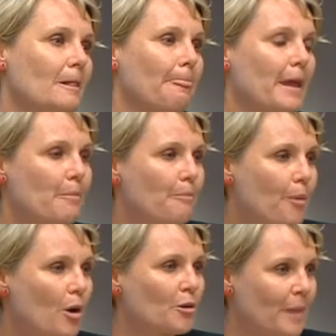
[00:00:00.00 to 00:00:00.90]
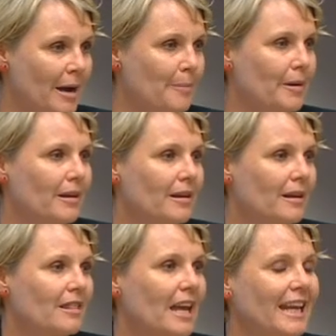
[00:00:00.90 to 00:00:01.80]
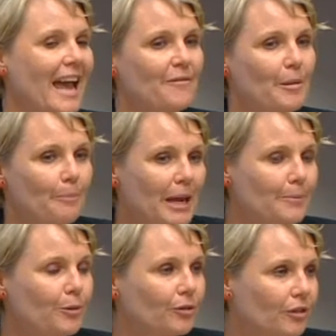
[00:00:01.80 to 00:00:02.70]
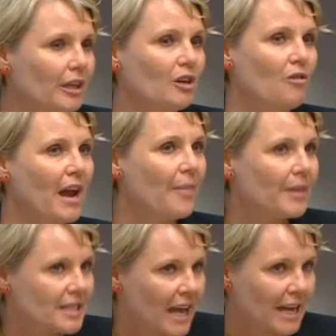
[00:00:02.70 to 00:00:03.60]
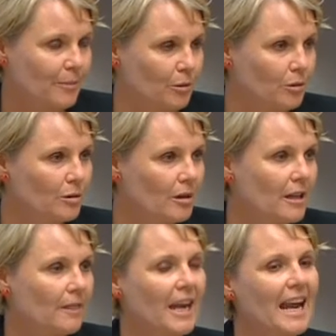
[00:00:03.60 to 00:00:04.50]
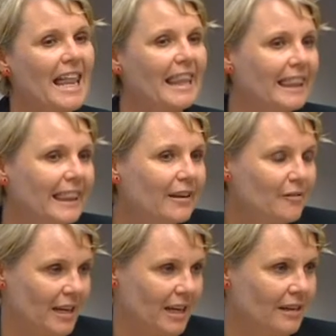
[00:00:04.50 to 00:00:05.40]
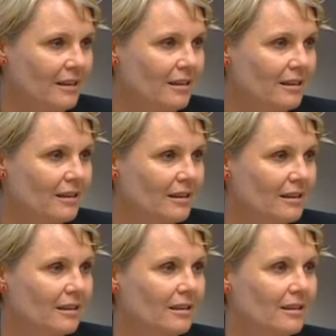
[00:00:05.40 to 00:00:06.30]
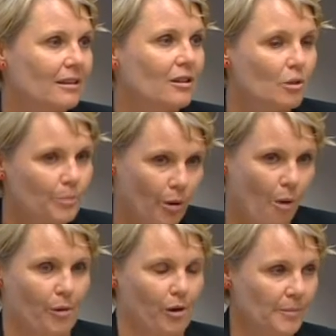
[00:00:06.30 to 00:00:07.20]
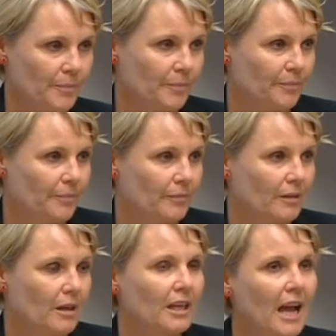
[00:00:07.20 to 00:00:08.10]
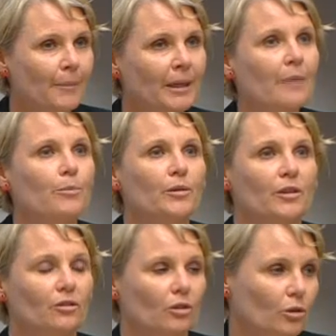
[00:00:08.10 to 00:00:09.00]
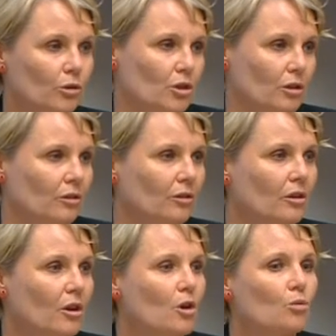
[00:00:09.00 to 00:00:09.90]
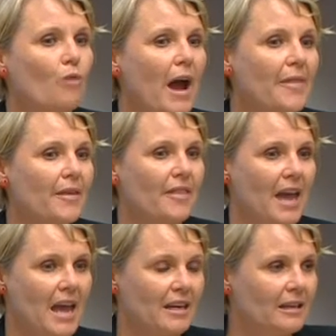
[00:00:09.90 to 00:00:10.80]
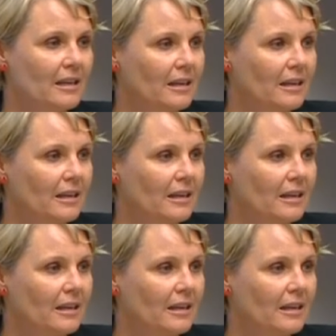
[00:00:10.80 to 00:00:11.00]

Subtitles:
They're bottom-up. They have the people sitting around the table that are living the problem, coming up with the solutions, rather than